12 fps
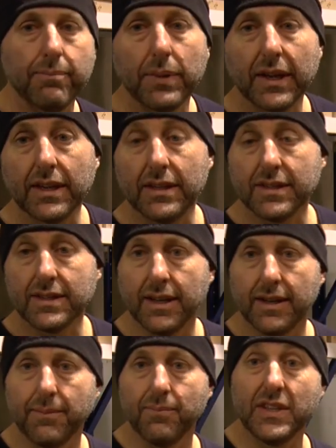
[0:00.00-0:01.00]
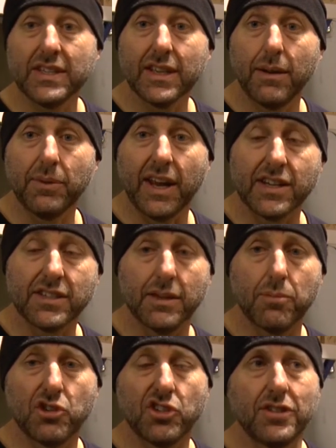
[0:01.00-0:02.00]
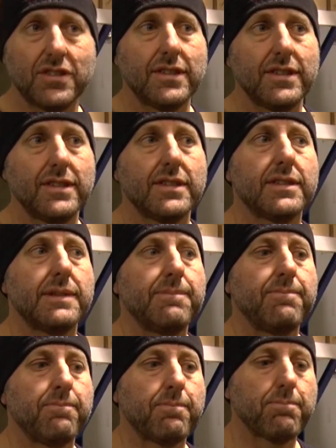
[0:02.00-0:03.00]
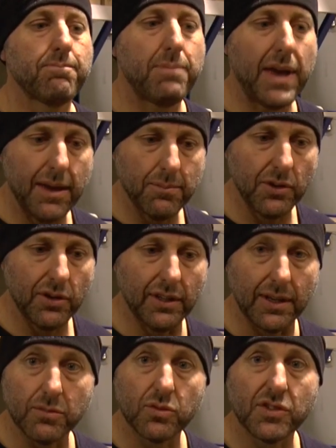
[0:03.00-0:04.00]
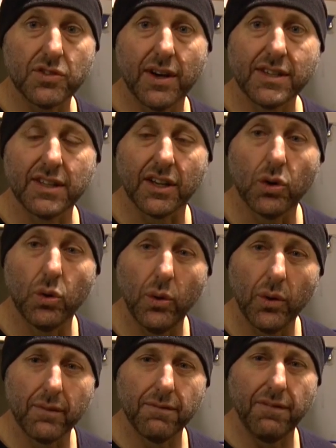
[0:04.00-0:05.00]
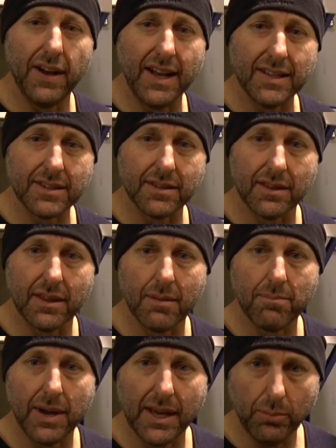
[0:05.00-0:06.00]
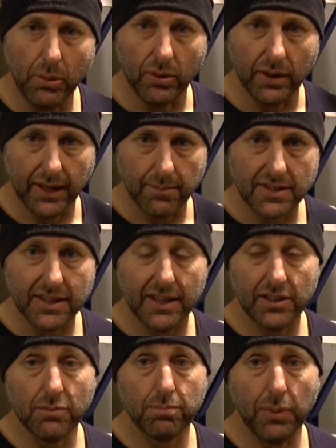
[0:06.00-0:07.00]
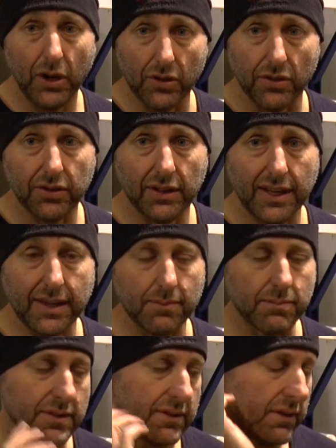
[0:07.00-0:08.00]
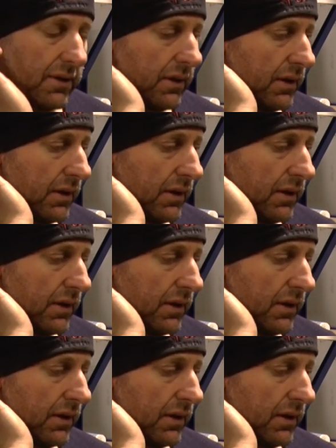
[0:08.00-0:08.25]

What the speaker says: because this company actually produces bamboo limbs, which are actually faster than the maple limbs, and they do both limbs.